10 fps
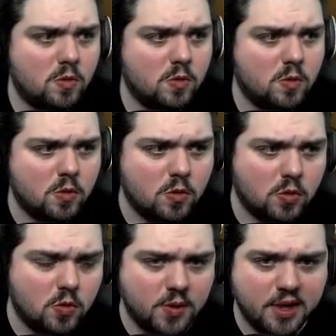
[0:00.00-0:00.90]

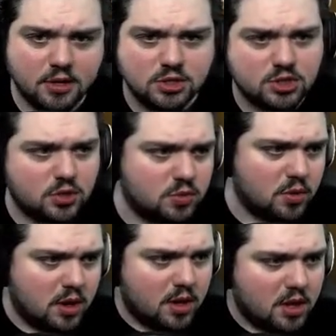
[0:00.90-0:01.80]
Oh, we are so...
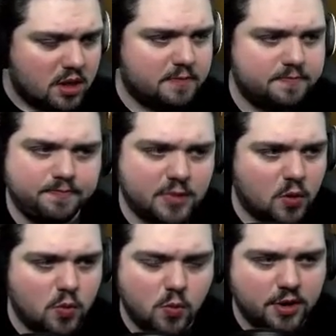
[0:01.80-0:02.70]

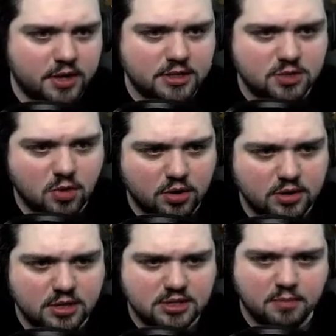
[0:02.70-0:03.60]
We're not smart.
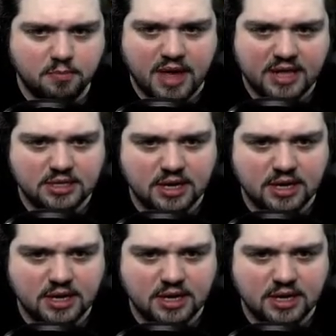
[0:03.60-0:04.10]
Something bad's gonna